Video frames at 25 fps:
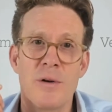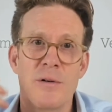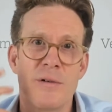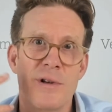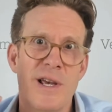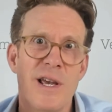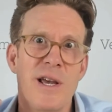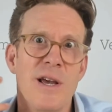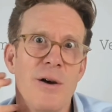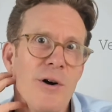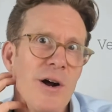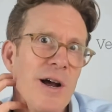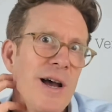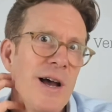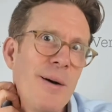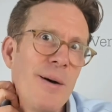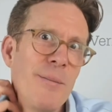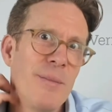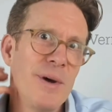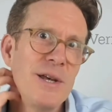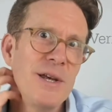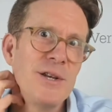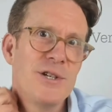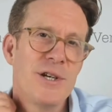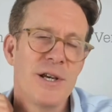Here I am
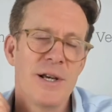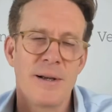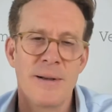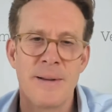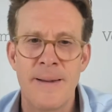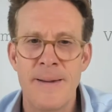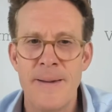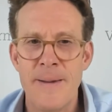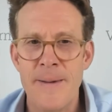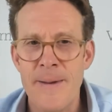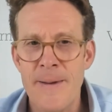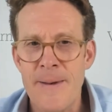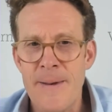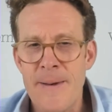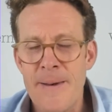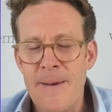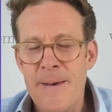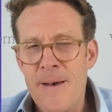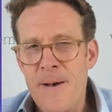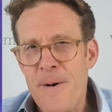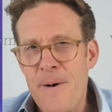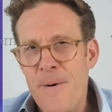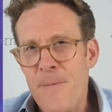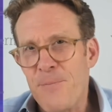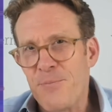itching.
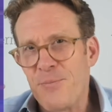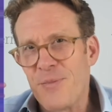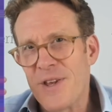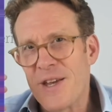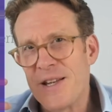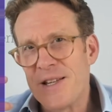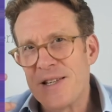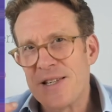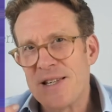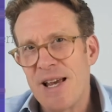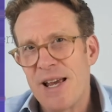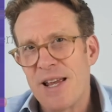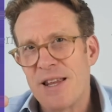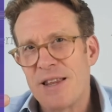Can take